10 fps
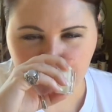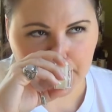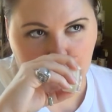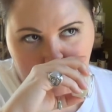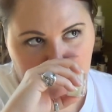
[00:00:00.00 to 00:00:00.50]

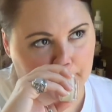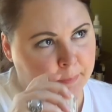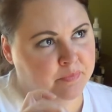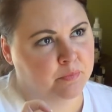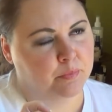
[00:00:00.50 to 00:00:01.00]
Um,
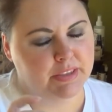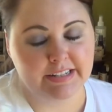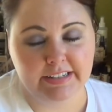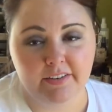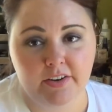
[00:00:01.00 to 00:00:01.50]
but then
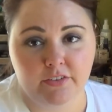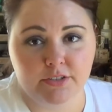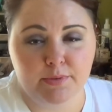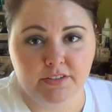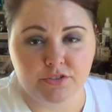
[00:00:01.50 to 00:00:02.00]
again, I've never
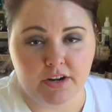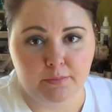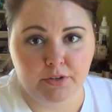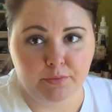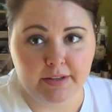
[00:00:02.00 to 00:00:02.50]
smelled straight up
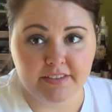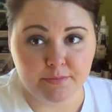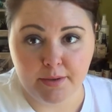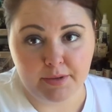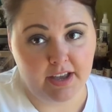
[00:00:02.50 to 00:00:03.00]
bergamot, so
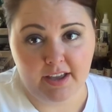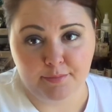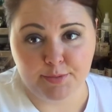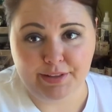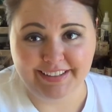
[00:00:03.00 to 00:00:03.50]
maybe I am
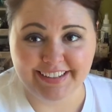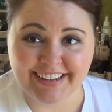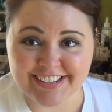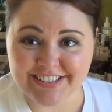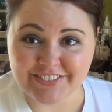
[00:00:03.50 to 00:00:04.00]
smelling it and I
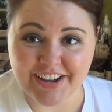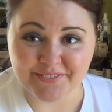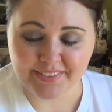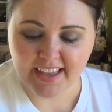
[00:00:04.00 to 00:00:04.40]
just don't know.